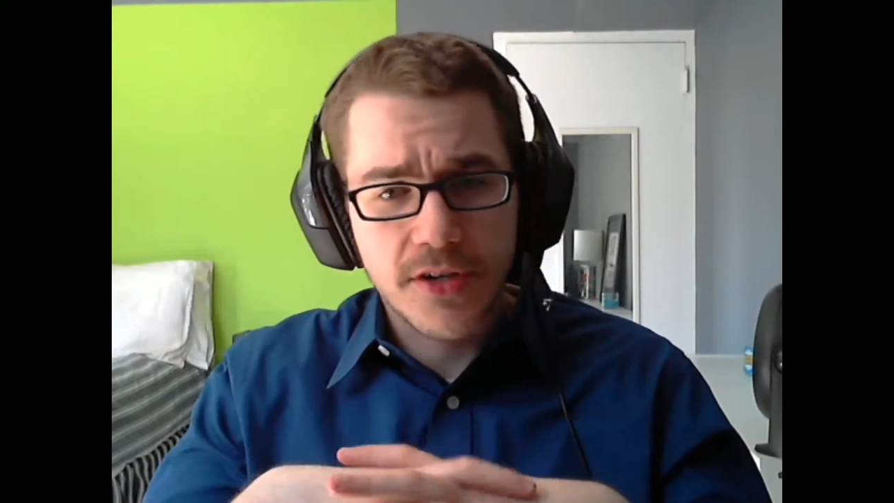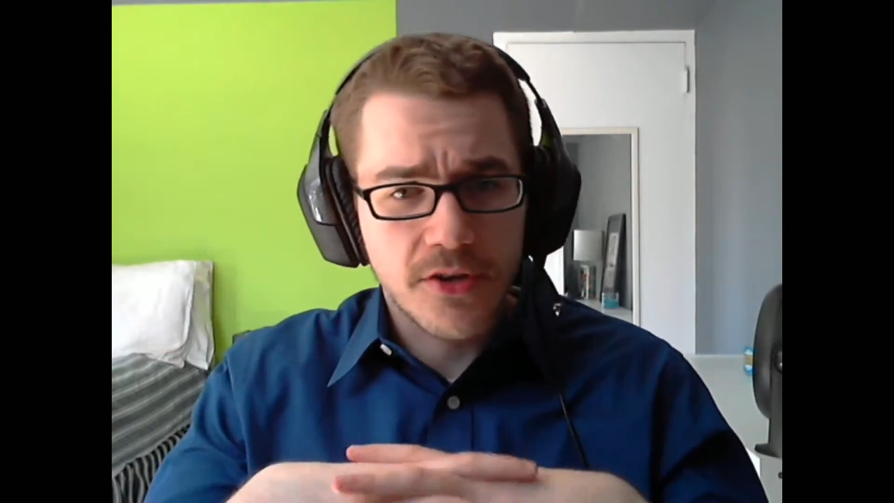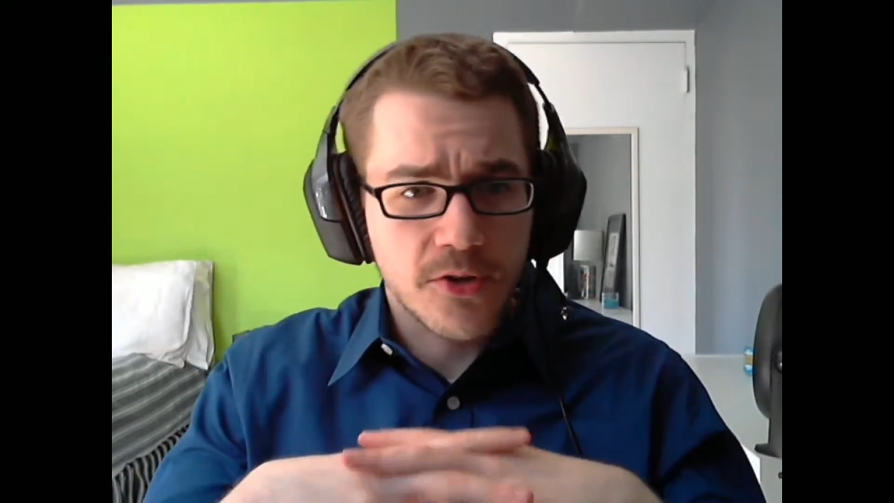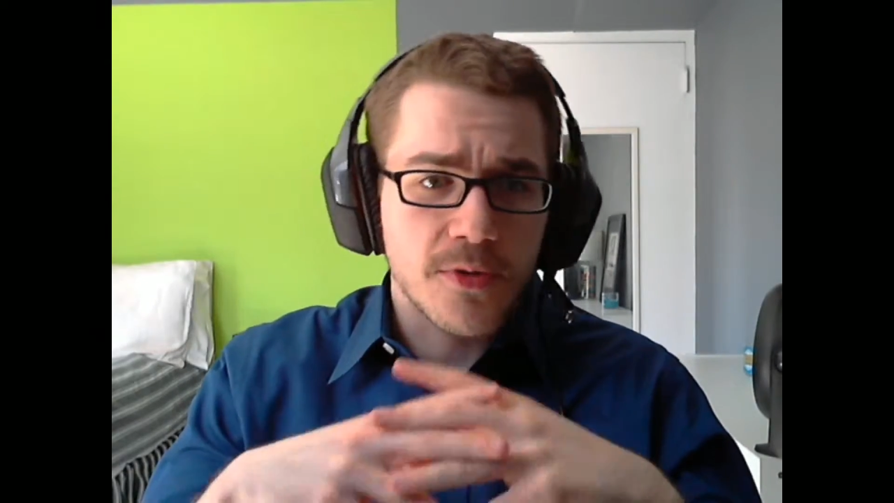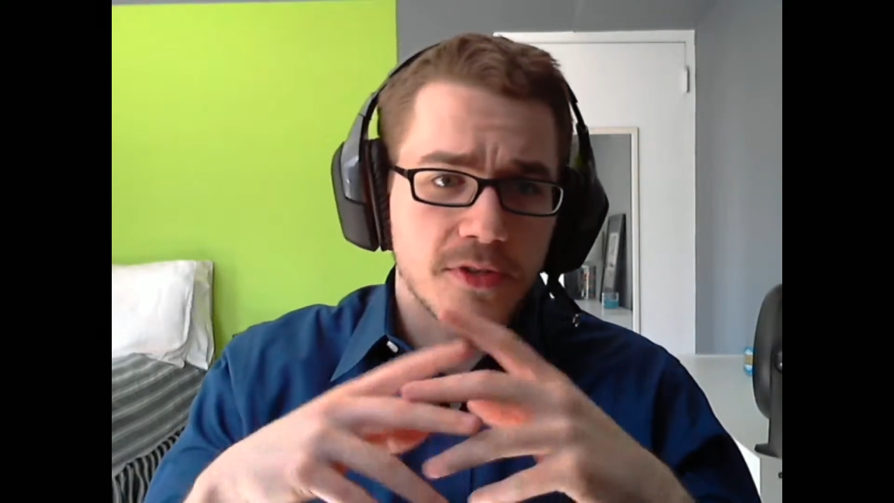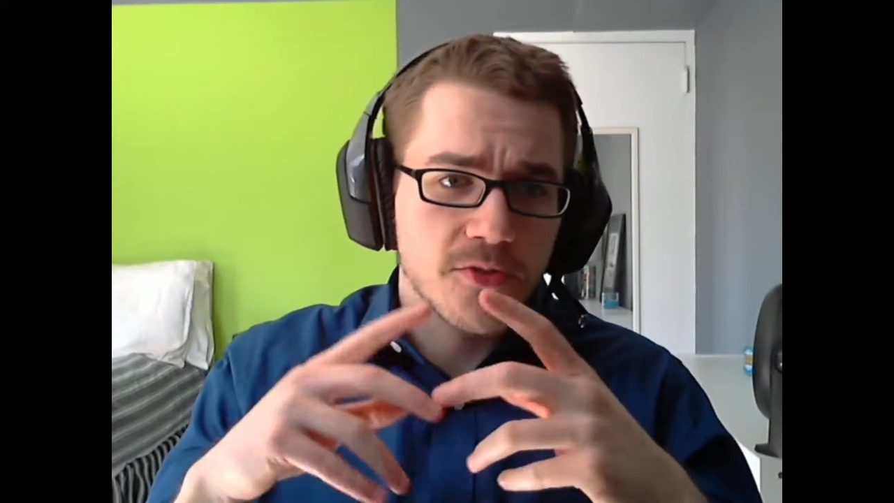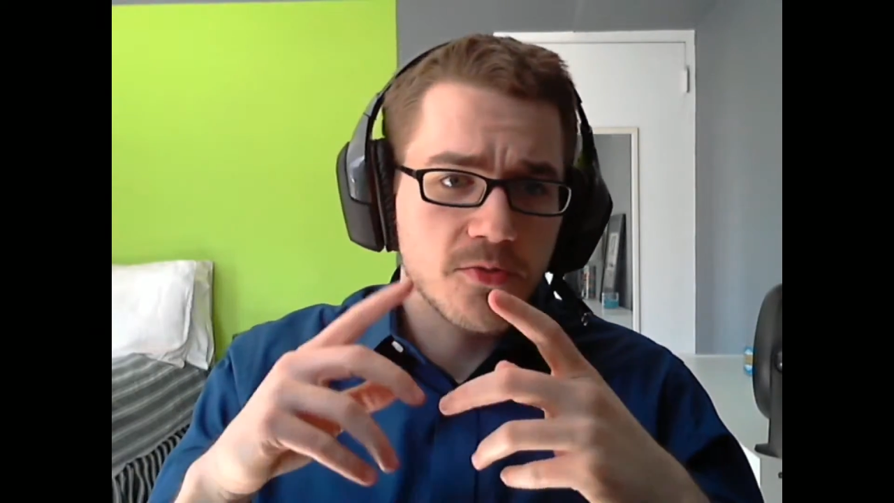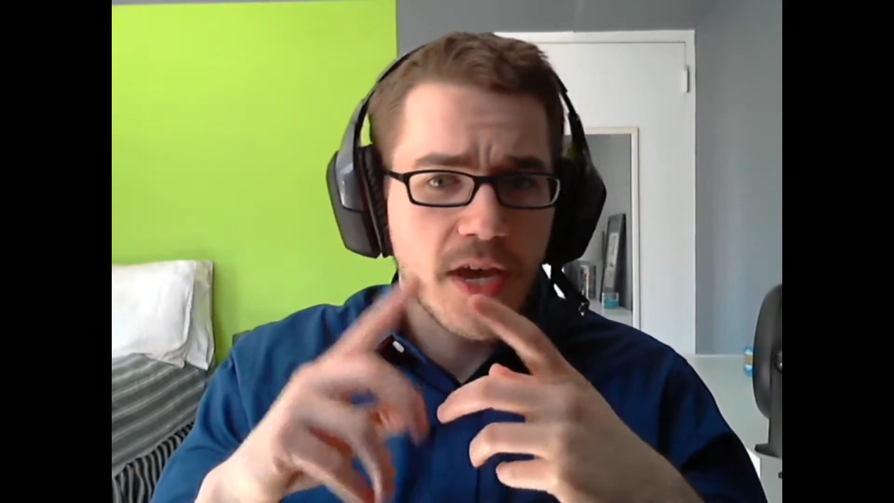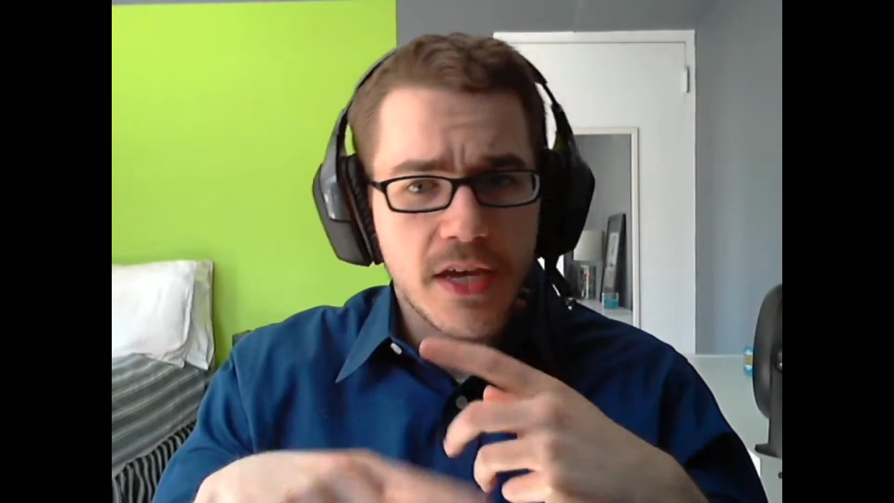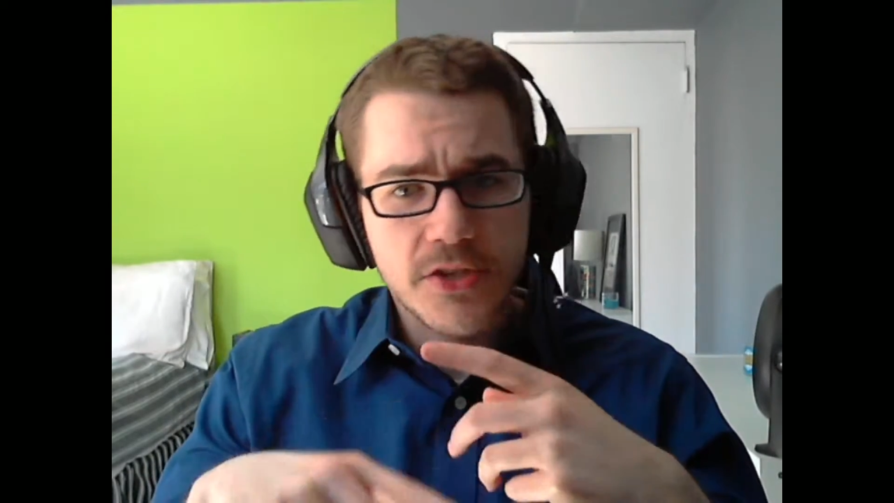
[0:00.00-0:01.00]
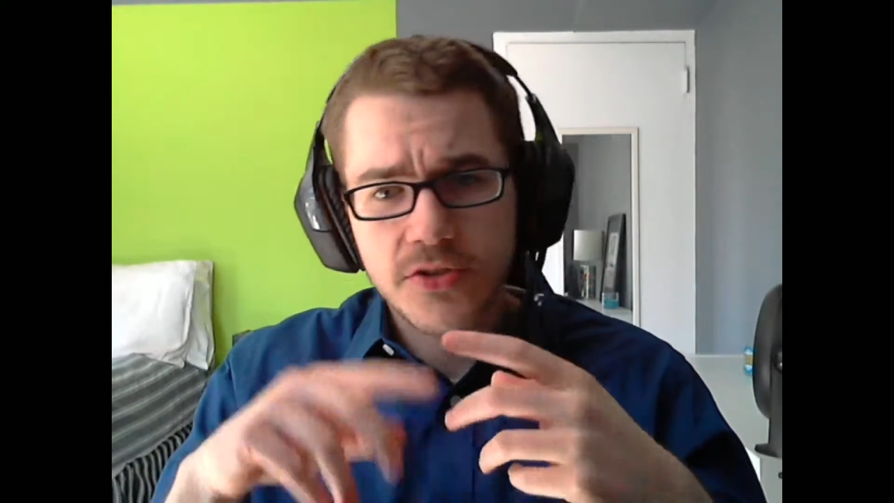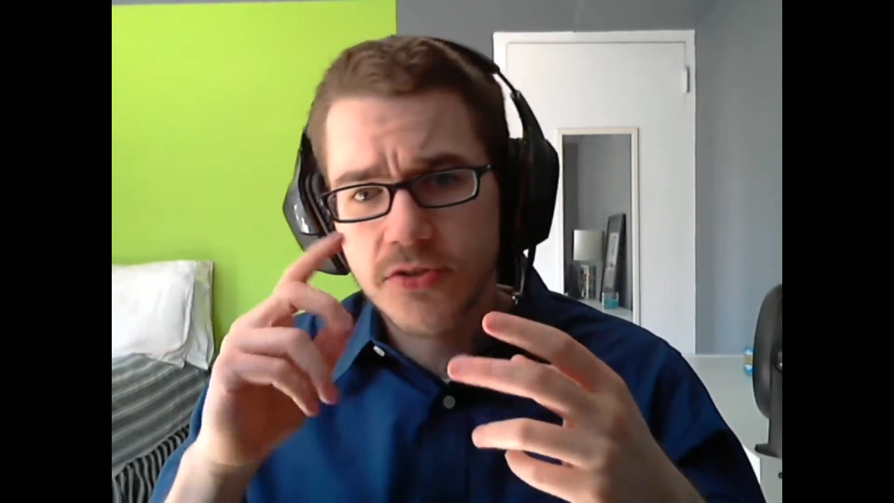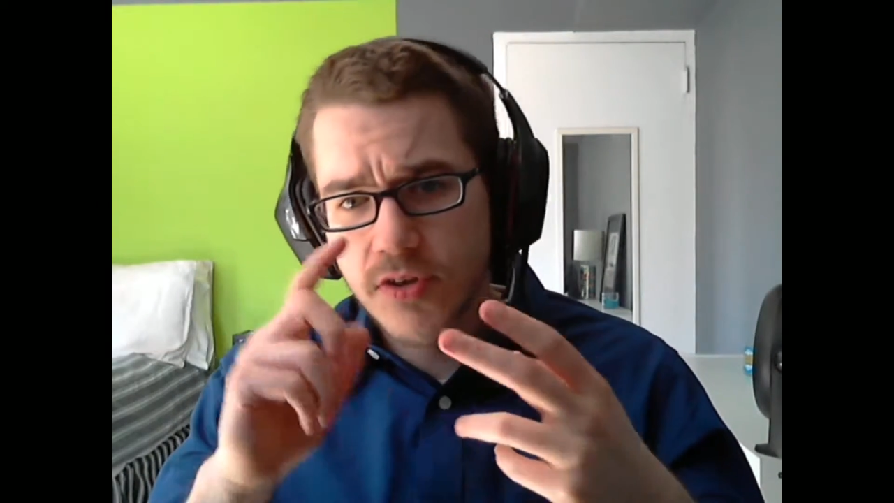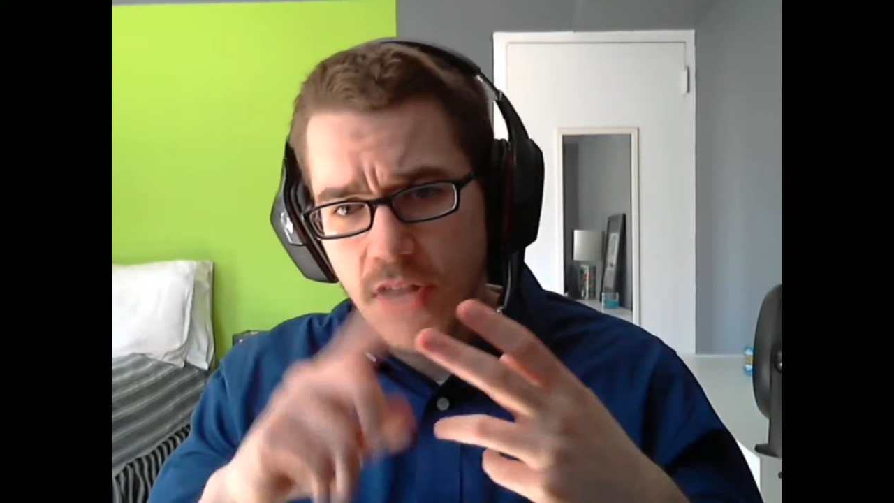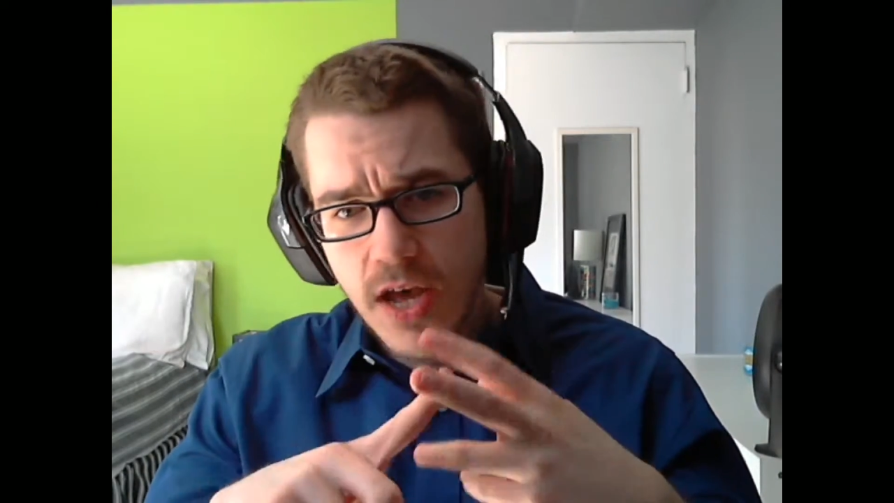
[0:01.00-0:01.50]
Are you into action
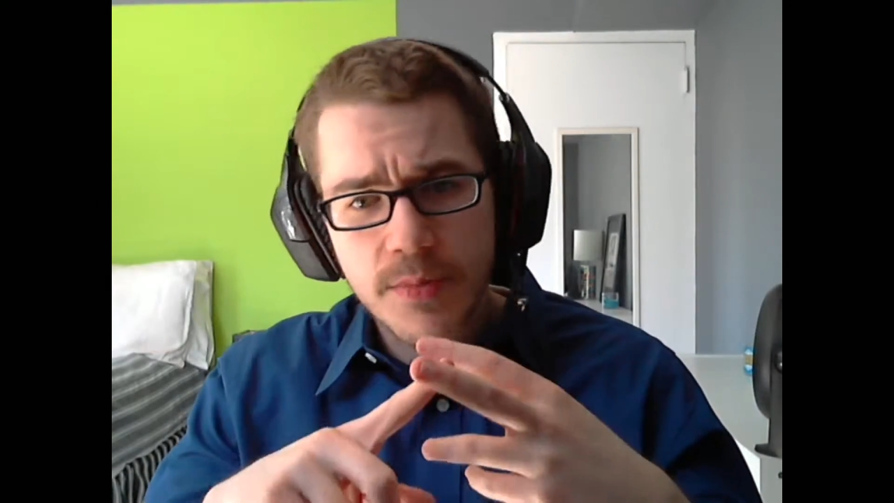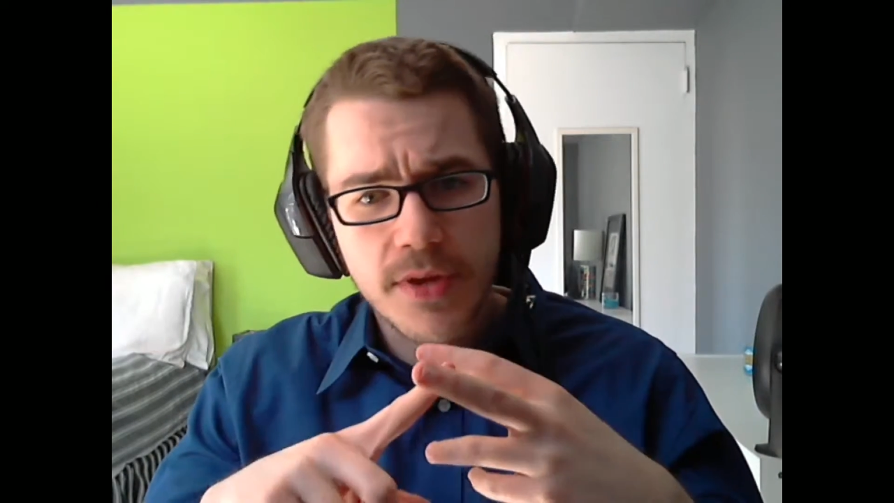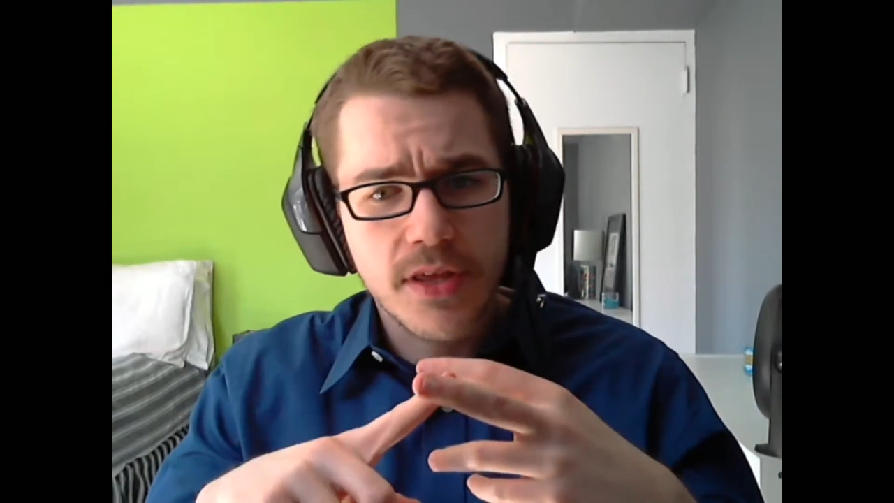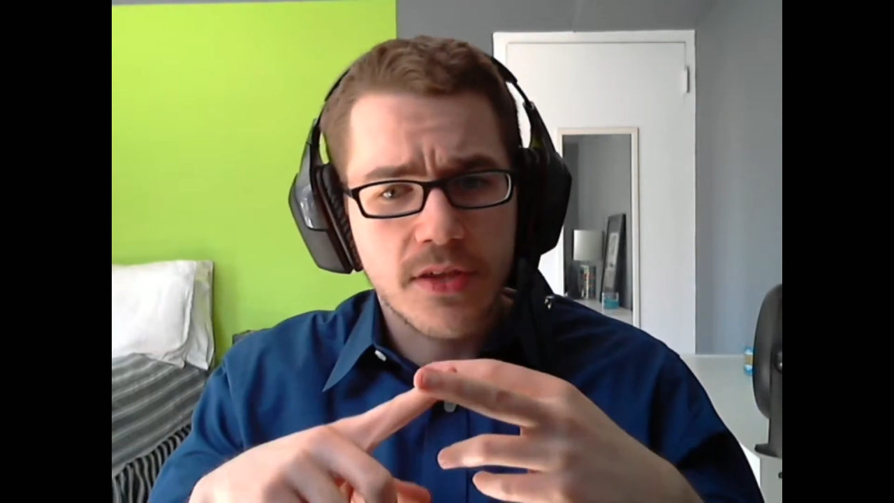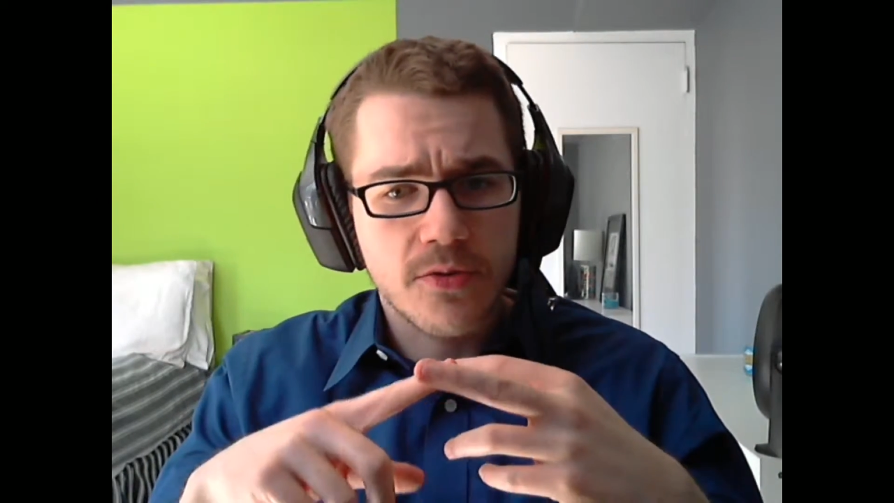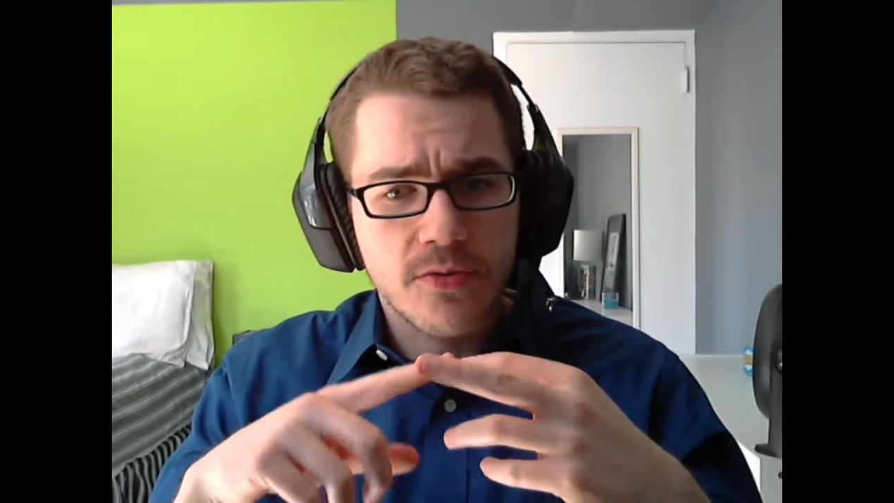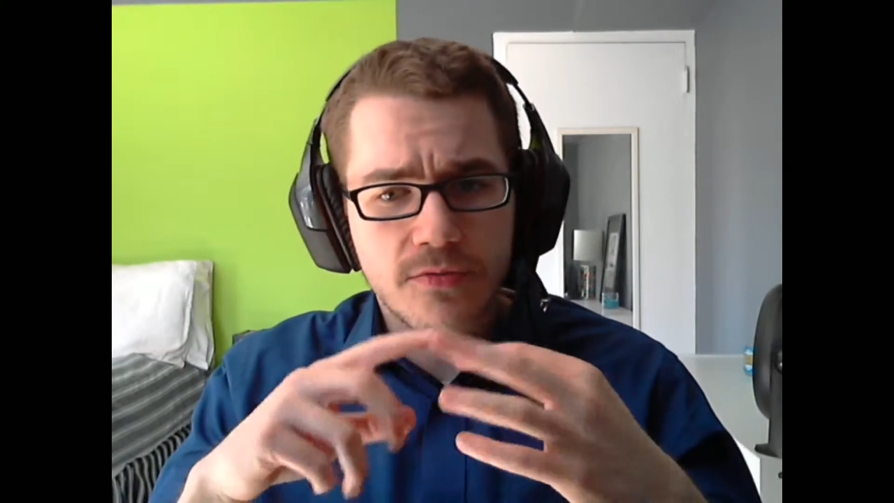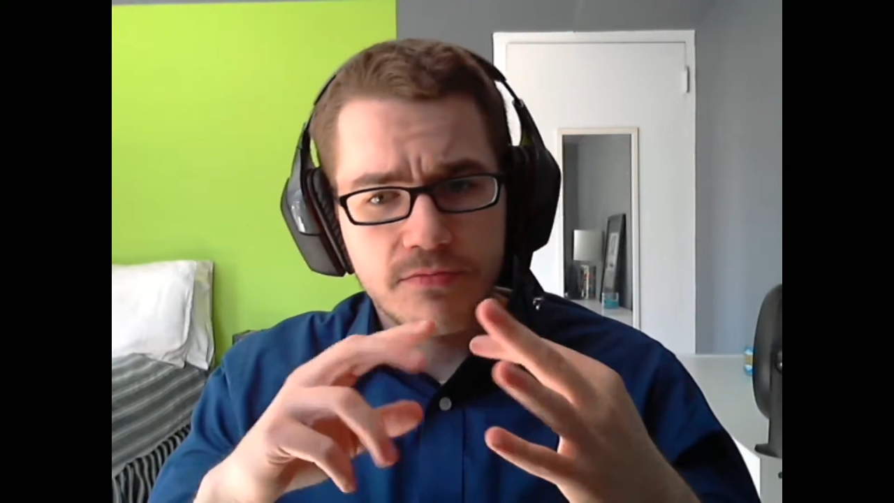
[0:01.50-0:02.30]
or comedy or